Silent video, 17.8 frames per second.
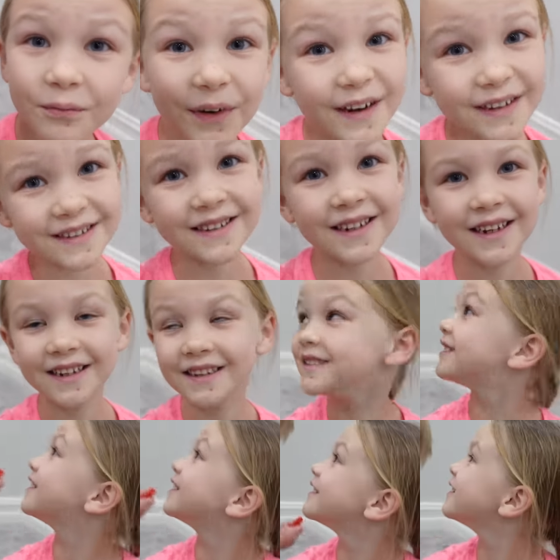
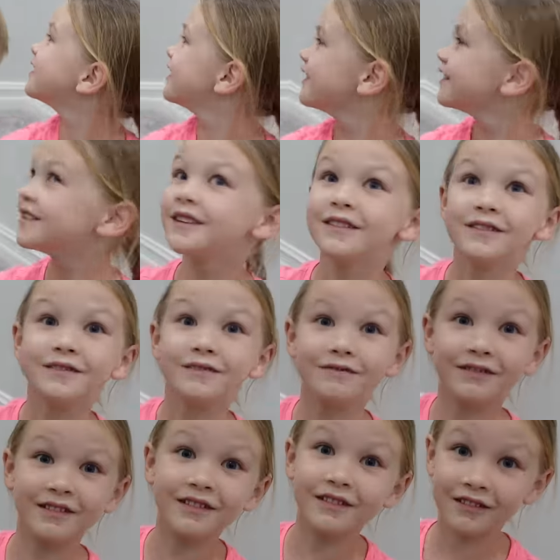Preston's
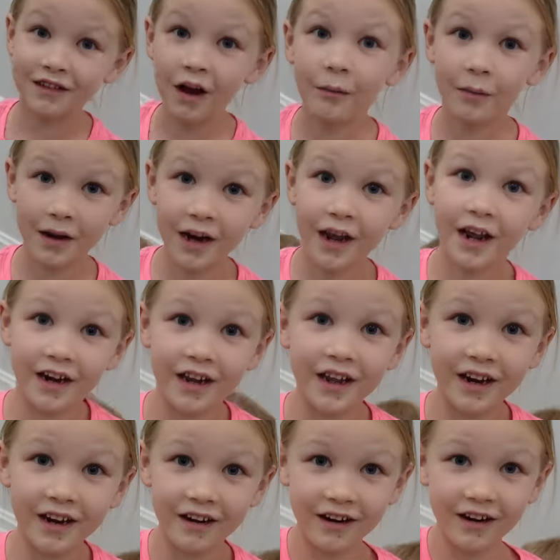coming
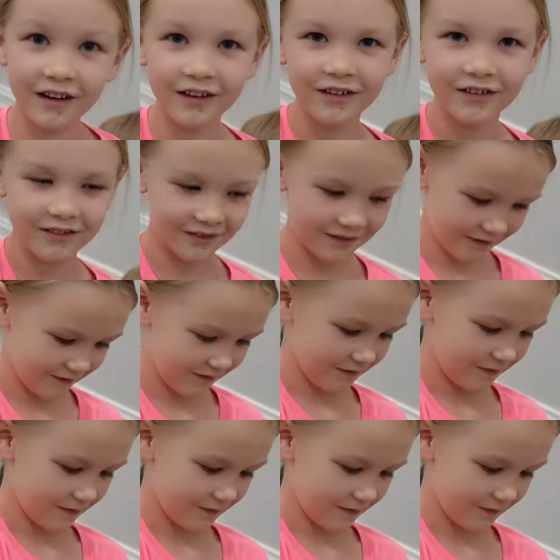in here. Yes, he's not very